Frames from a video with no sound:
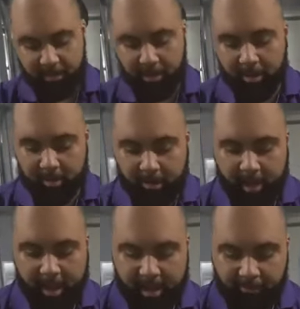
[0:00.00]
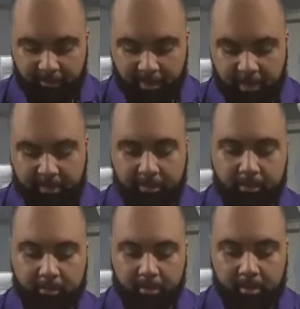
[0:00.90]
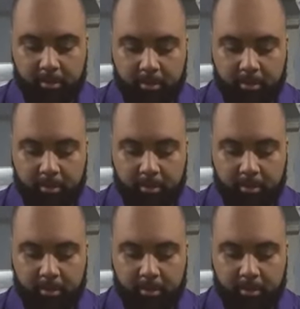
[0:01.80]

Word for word: part, after I do